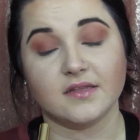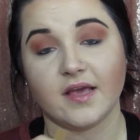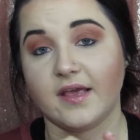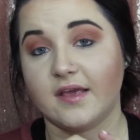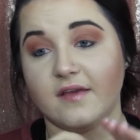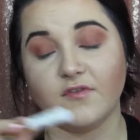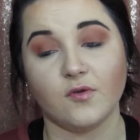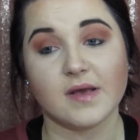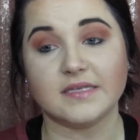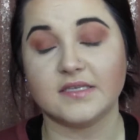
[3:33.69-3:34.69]
Like if you
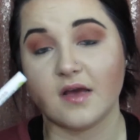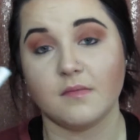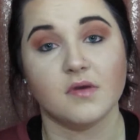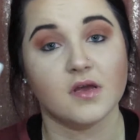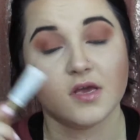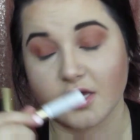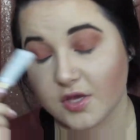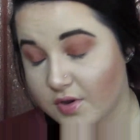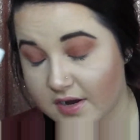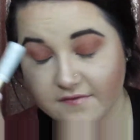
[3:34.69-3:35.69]
mess up,
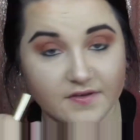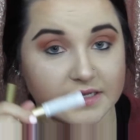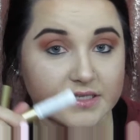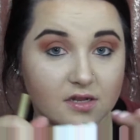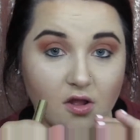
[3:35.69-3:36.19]
you gotta fix it